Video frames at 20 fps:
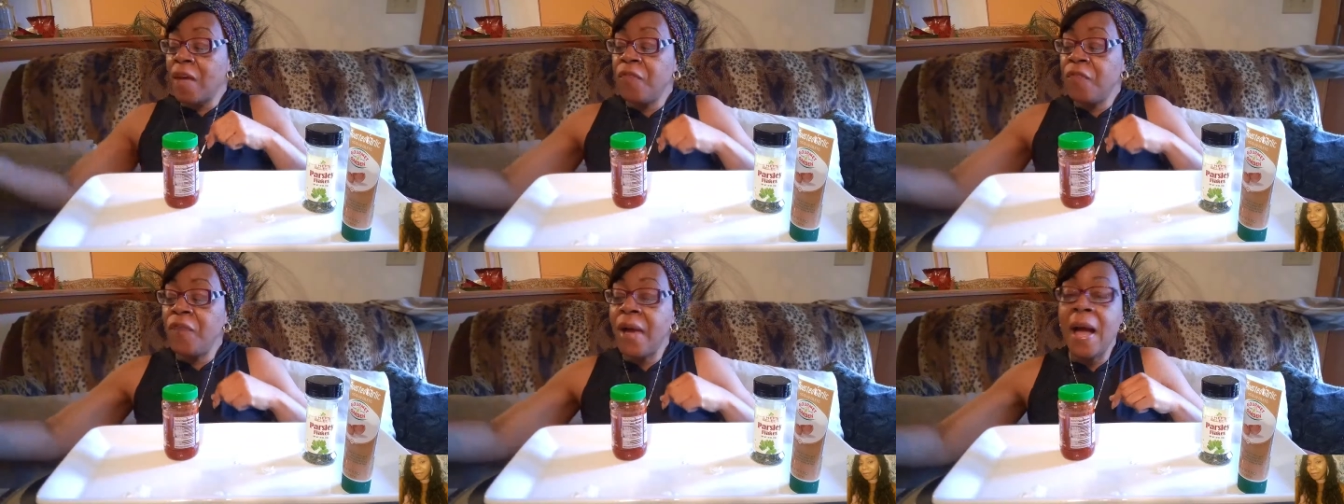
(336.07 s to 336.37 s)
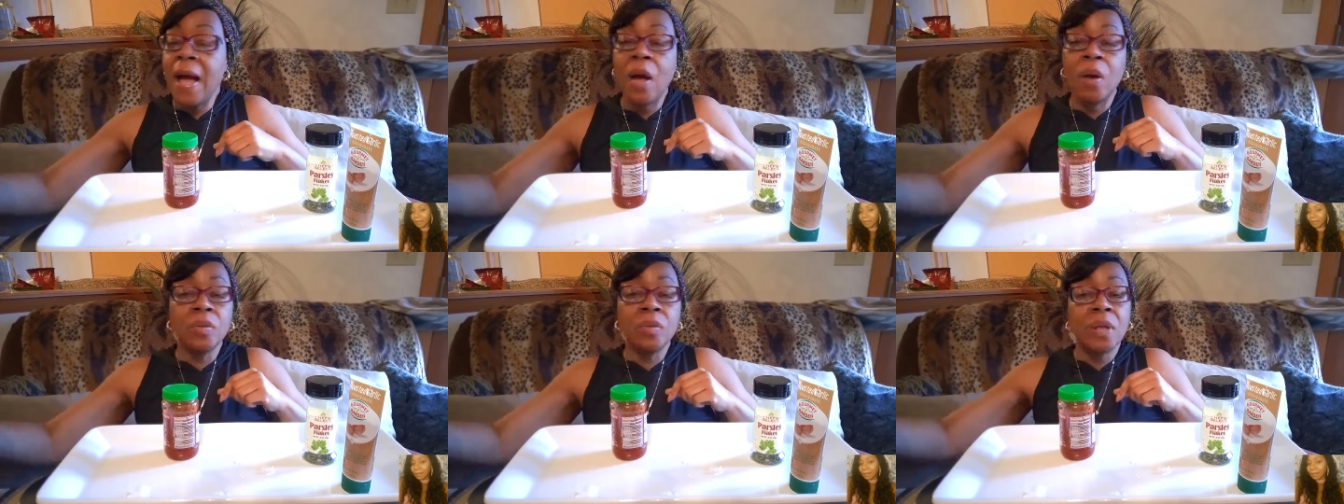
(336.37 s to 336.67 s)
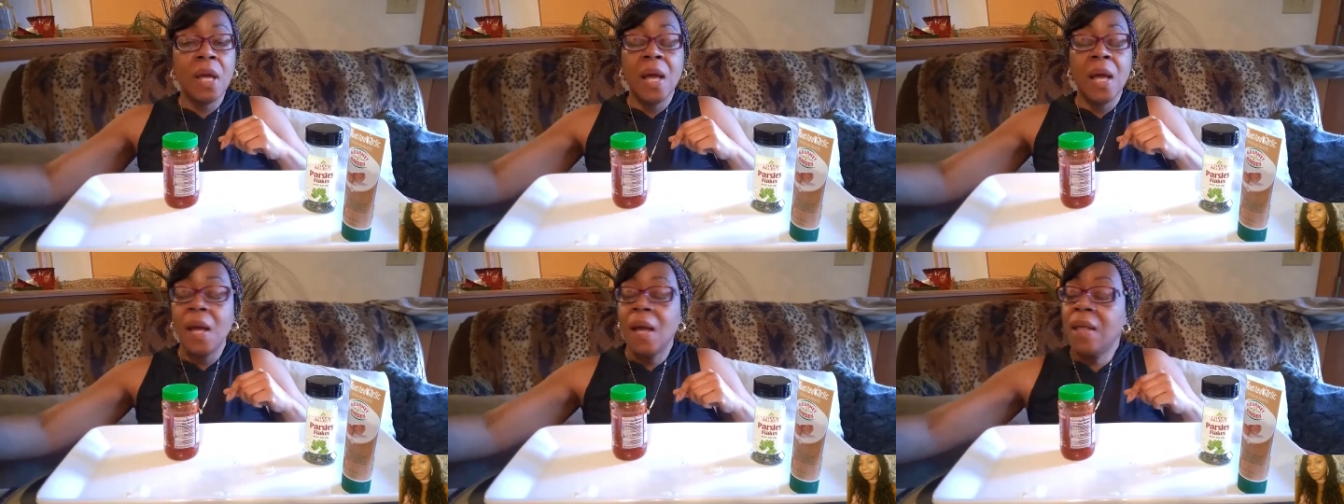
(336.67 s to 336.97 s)

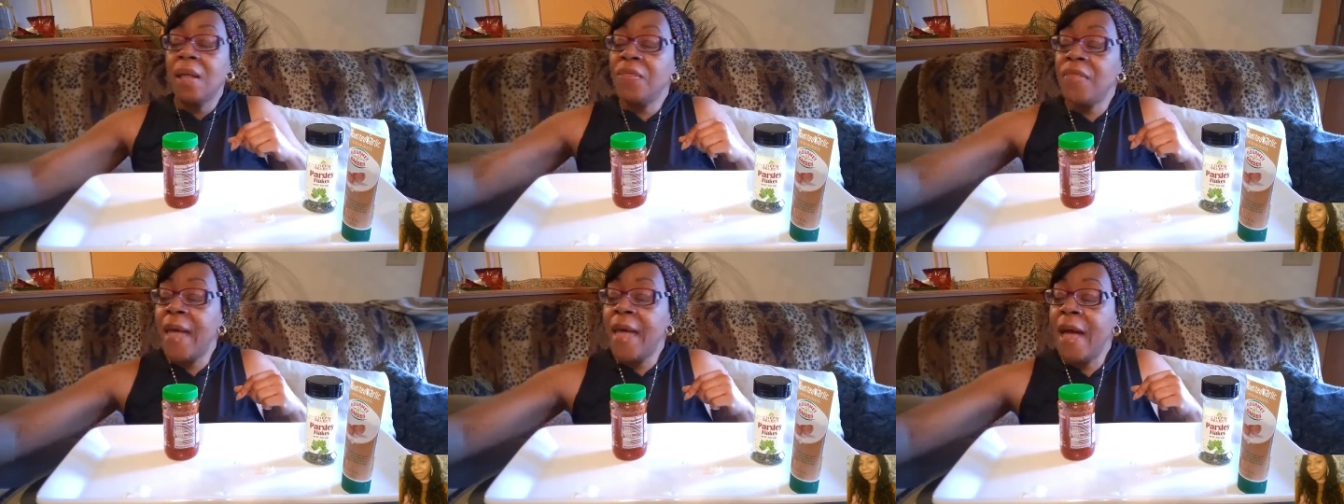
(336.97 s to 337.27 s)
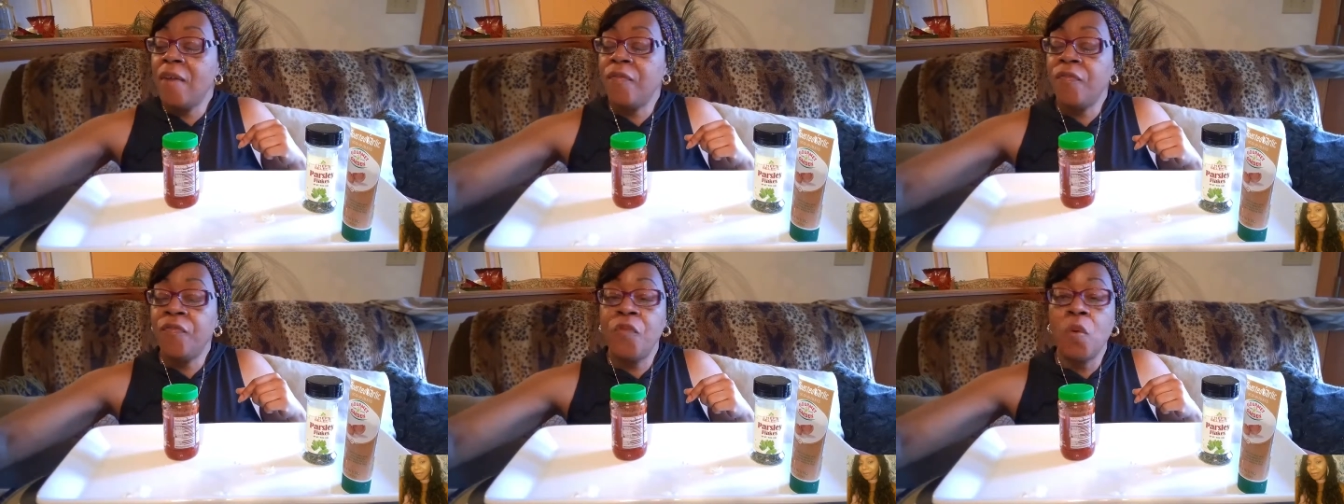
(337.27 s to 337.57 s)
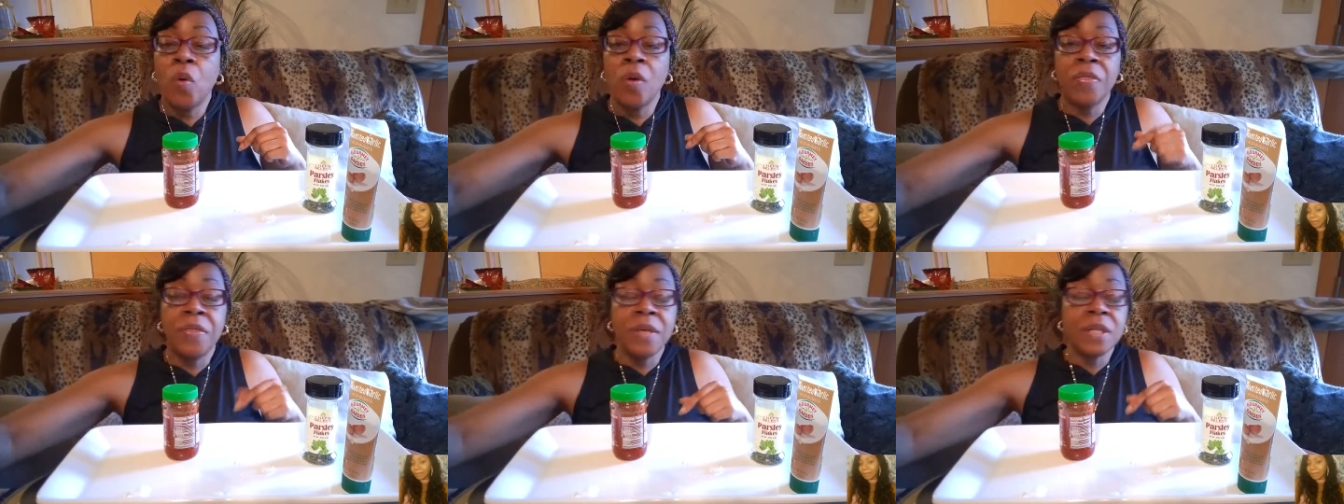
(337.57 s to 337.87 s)
found that
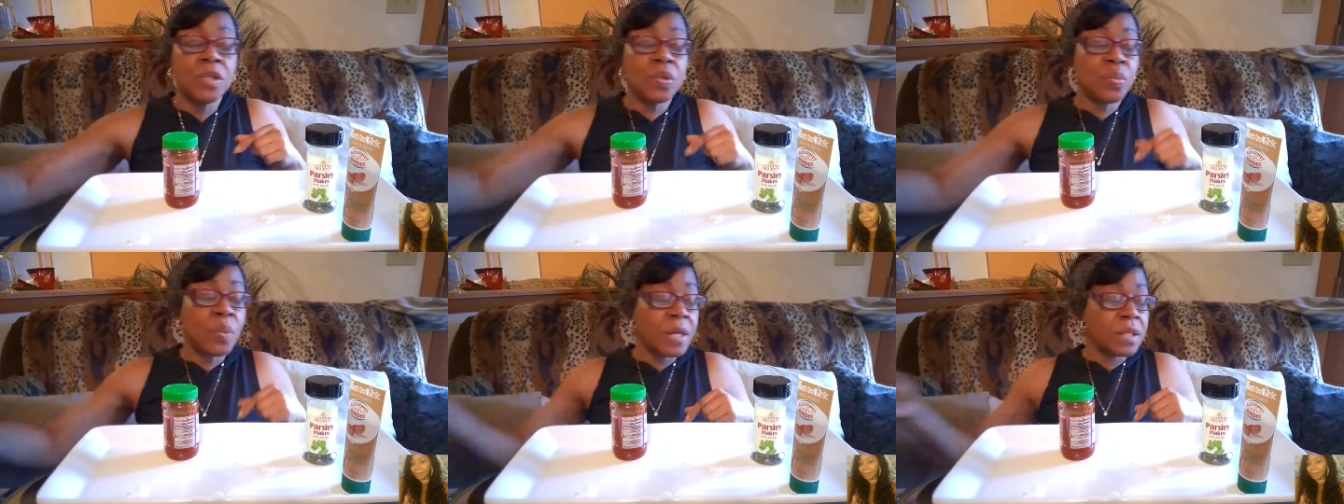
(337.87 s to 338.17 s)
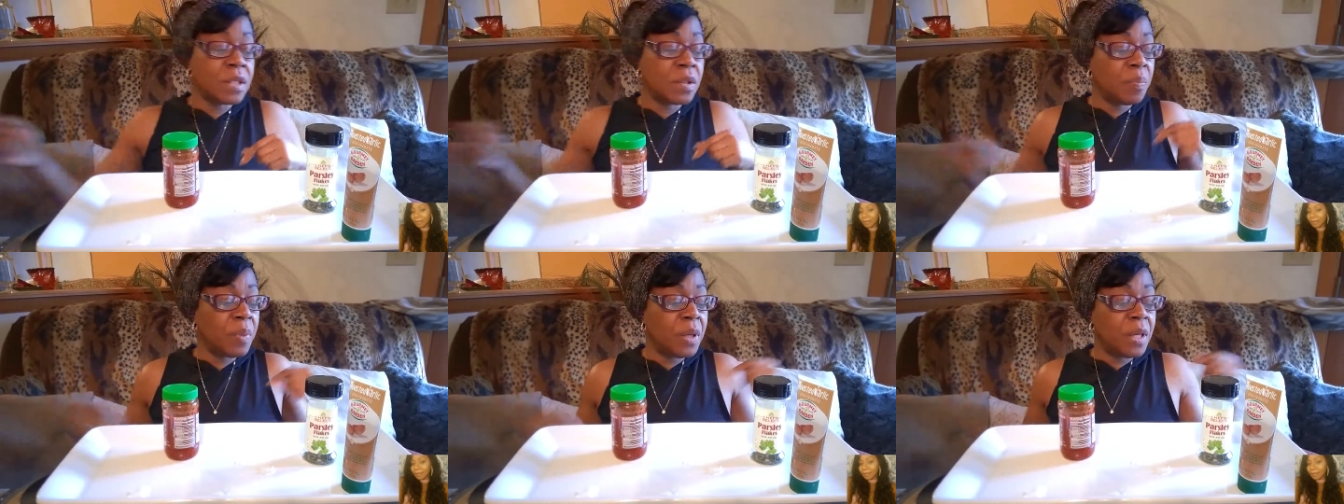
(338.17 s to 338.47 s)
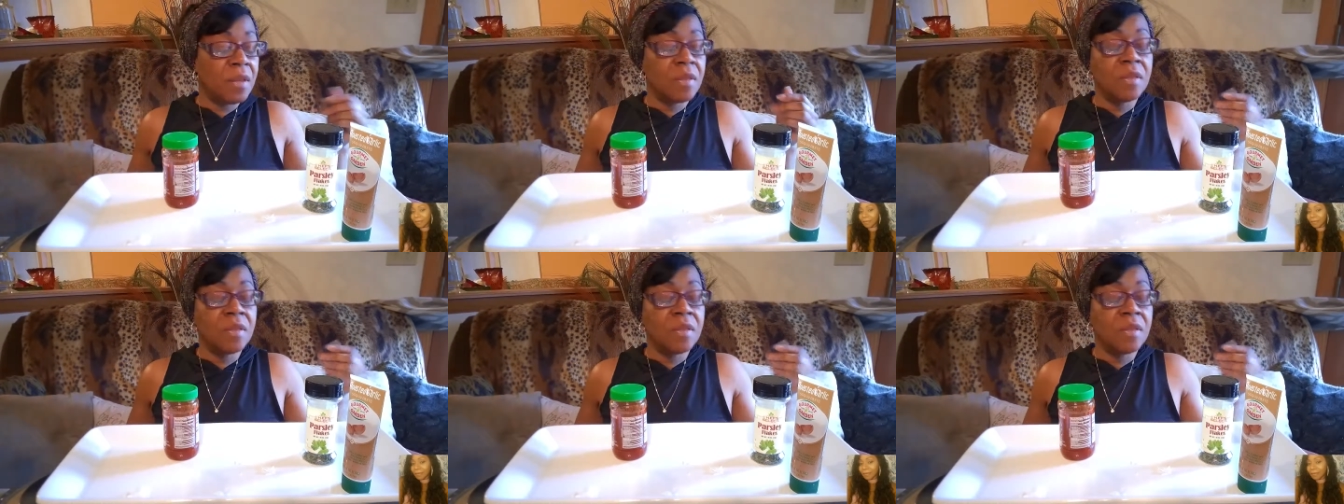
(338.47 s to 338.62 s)
for this recipe,